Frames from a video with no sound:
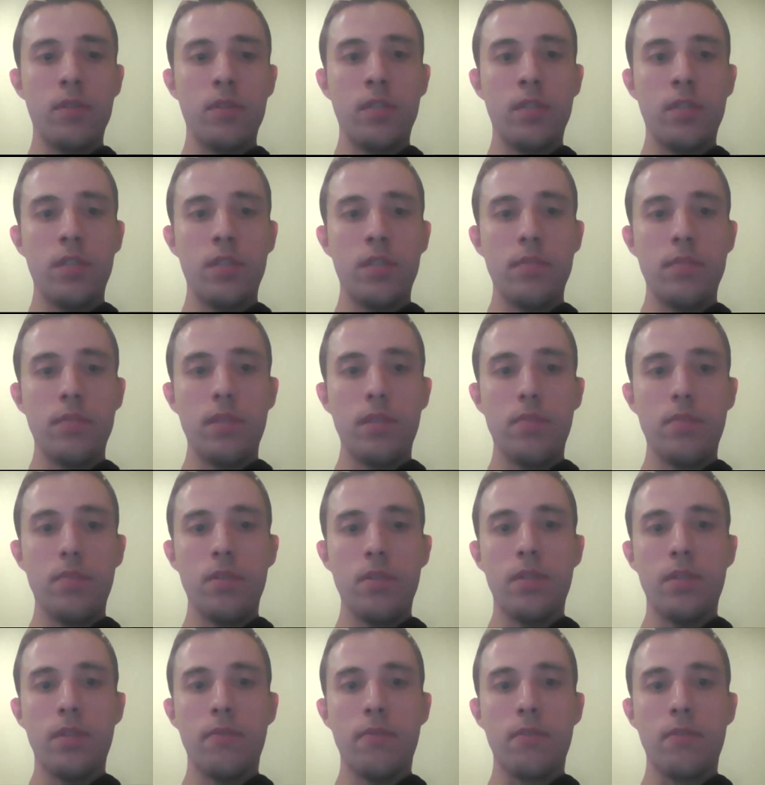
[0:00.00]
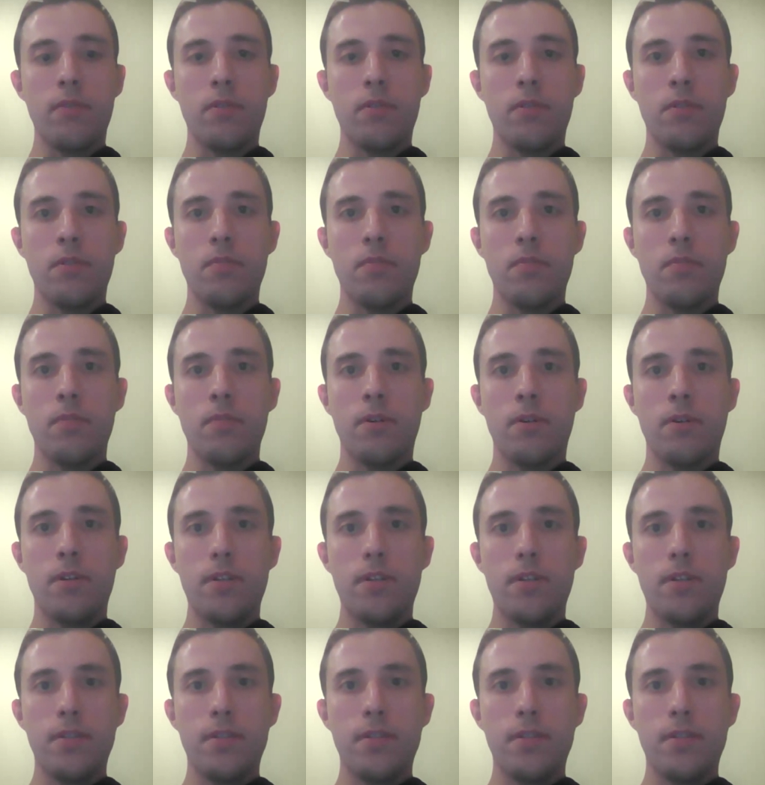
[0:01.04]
say has been the most difficult part?